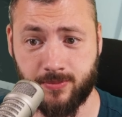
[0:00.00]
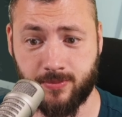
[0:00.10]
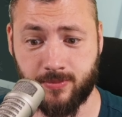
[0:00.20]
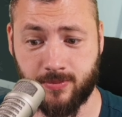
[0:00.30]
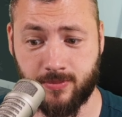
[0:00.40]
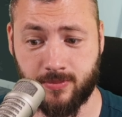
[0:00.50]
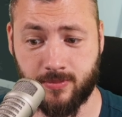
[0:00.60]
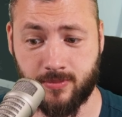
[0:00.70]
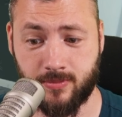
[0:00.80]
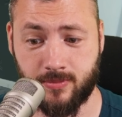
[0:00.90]

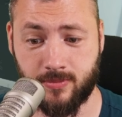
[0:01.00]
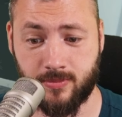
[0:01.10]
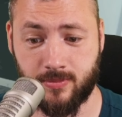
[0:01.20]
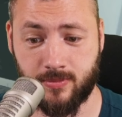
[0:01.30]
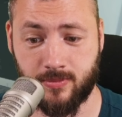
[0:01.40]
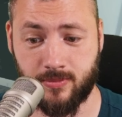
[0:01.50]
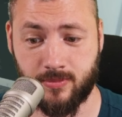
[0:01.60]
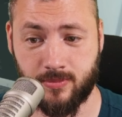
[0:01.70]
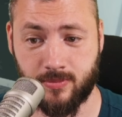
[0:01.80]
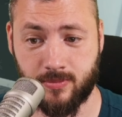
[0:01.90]

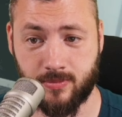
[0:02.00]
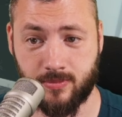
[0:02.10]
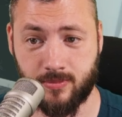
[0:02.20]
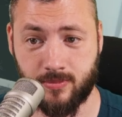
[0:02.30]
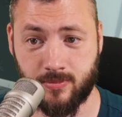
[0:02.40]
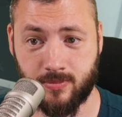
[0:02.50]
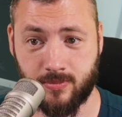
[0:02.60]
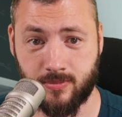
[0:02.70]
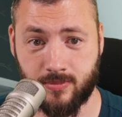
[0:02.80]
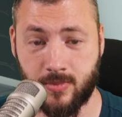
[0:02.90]
(silence)